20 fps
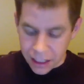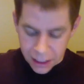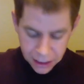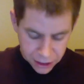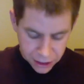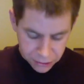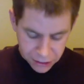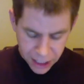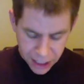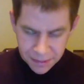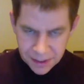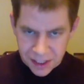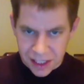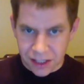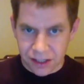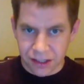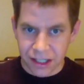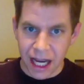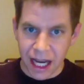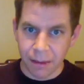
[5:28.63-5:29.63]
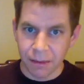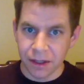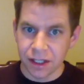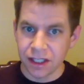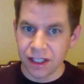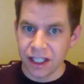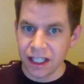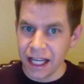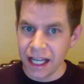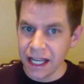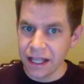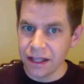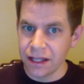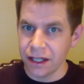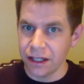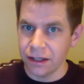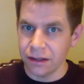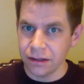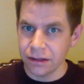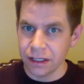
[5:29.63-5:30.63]
Crop sensor cameras today,
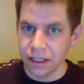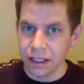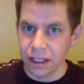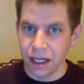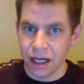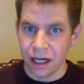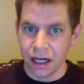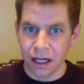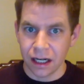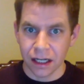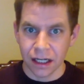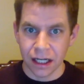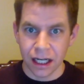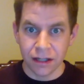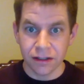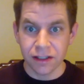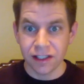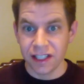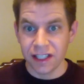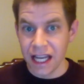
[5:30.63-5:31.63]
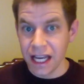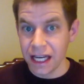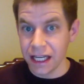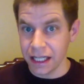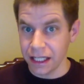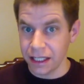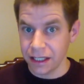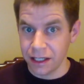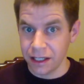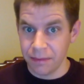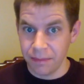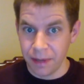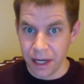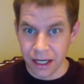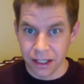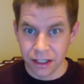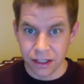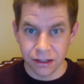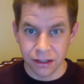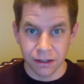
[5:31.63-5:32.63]
though, are outstanding
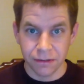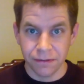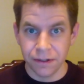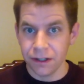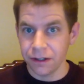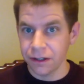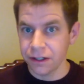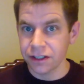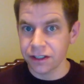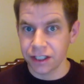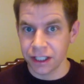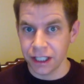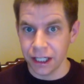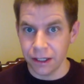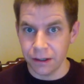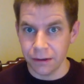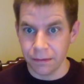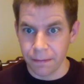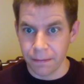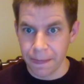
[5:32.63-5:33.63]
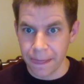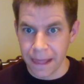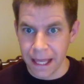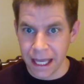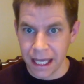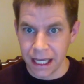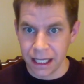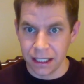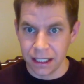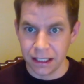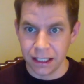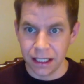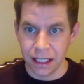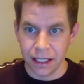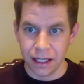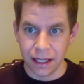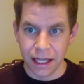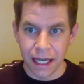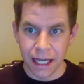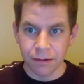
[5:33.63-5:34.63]
compared to a few years ago, and
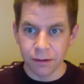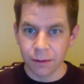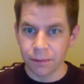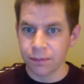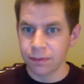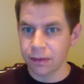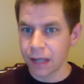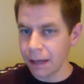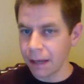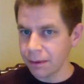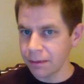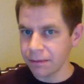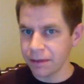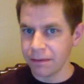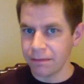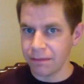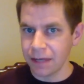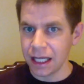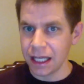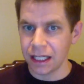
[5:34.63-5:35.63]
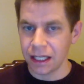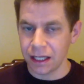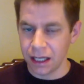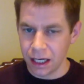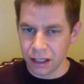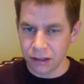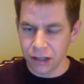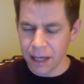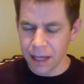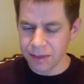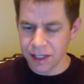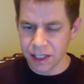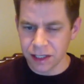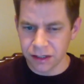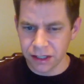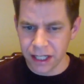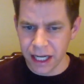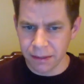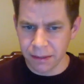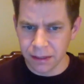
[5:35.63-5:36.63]
they will probably meet a crop
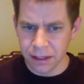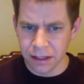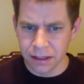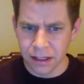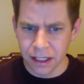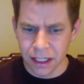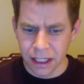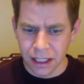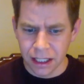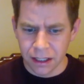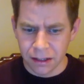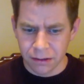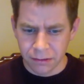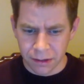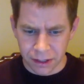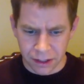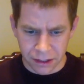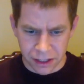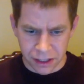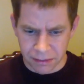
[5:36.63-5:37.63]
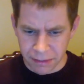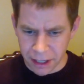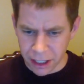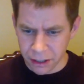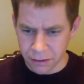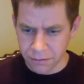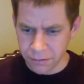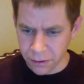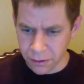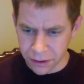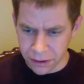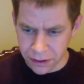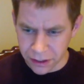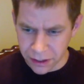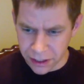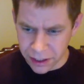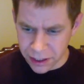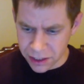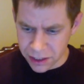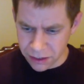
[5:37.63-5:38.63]
sensor camera, whether it's a Micro Four
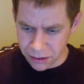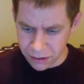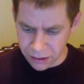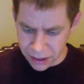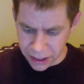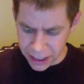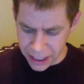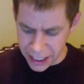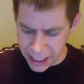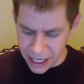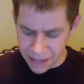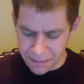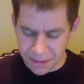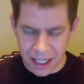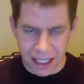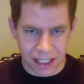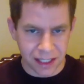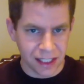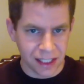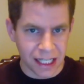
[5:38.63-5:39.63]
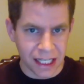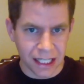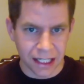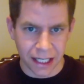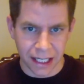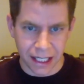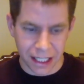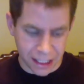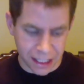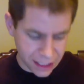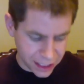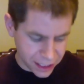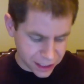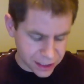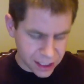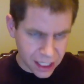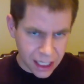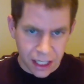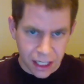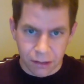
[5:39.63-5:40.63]
Thirds or a APS-C like in
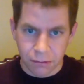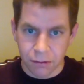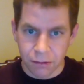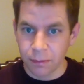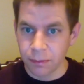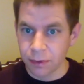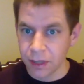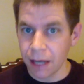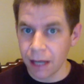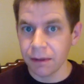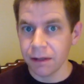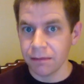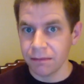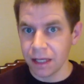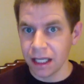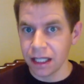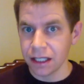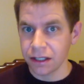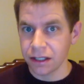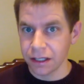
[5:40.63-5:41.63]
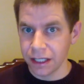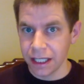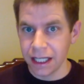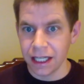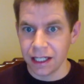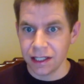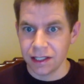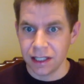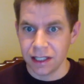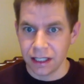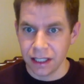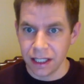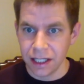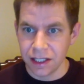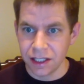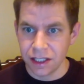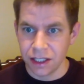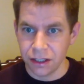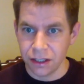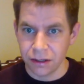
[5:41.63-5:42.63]
these, will probably meet your needs
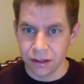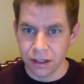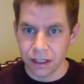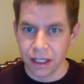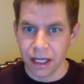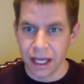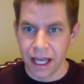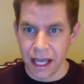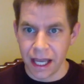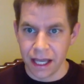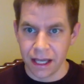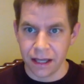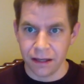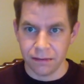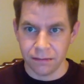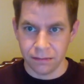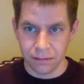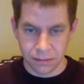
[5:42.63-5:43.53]
unless you're a